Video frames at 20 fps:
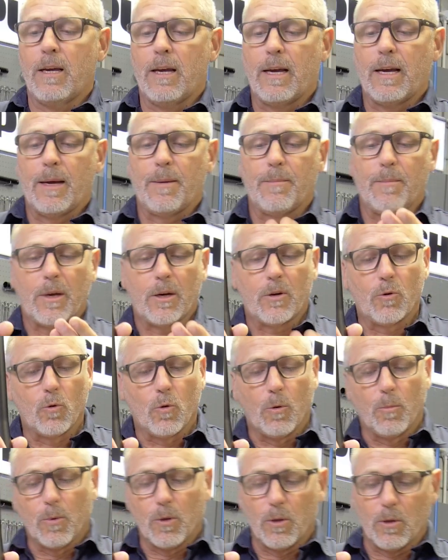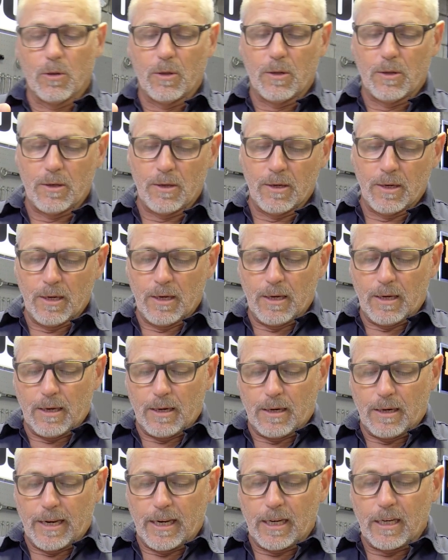a normal
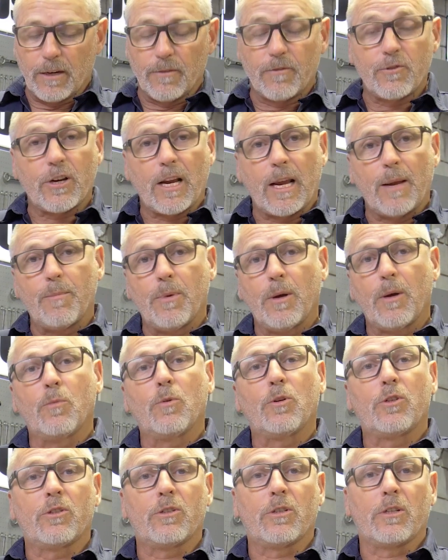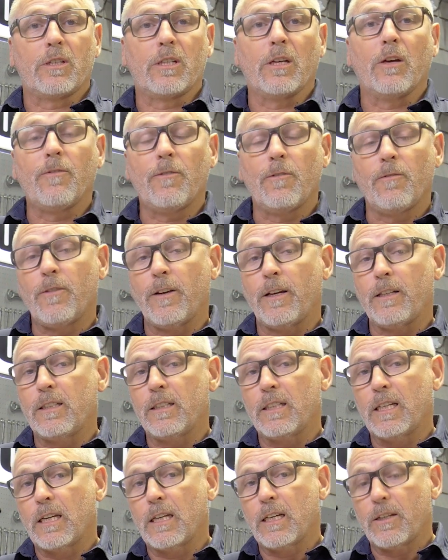negative chamber, which is a
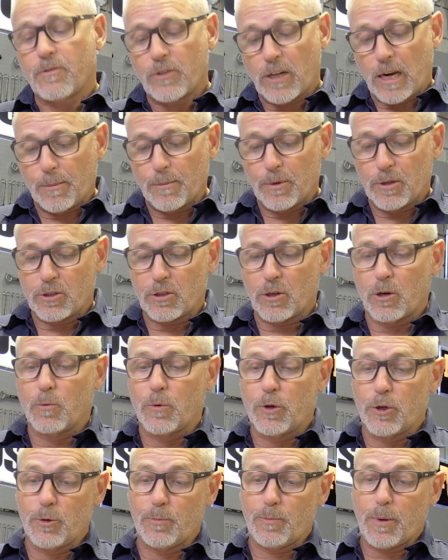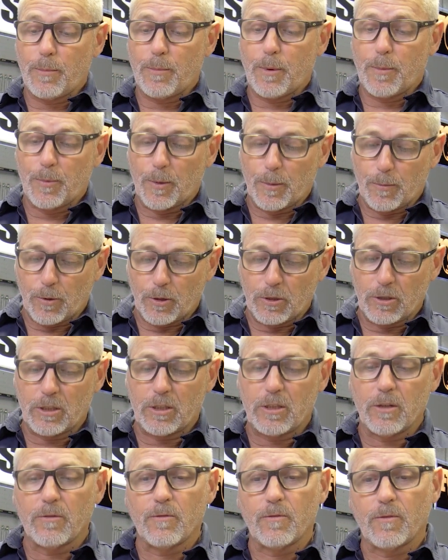self-inflating negative chamber. So when you pump up the
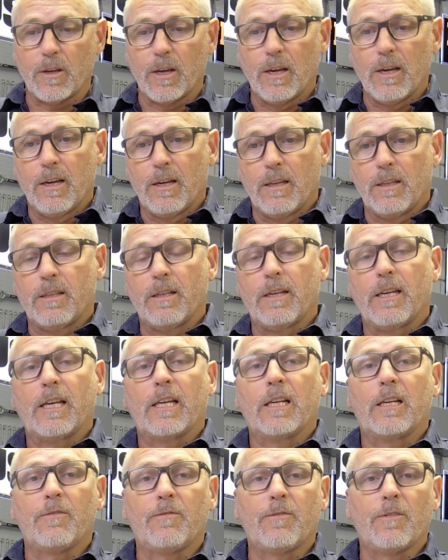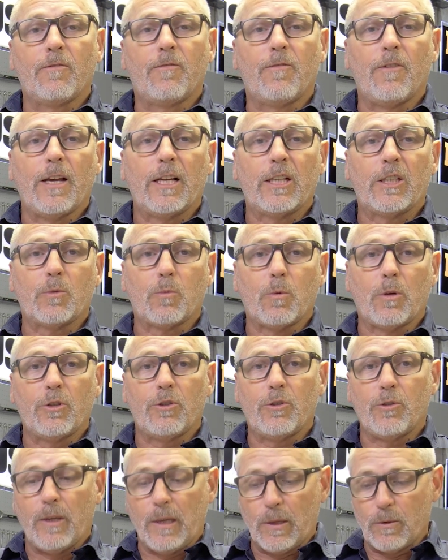positive, the negative inflates
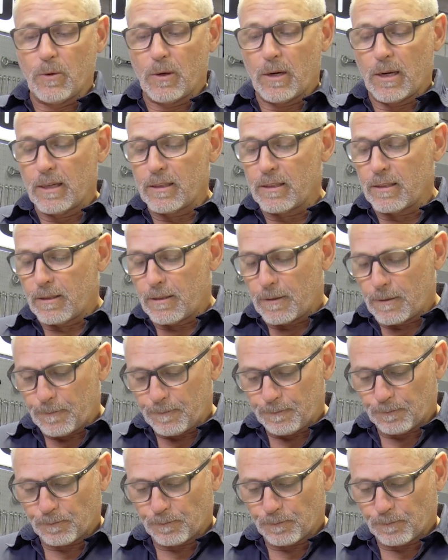once you equalize it.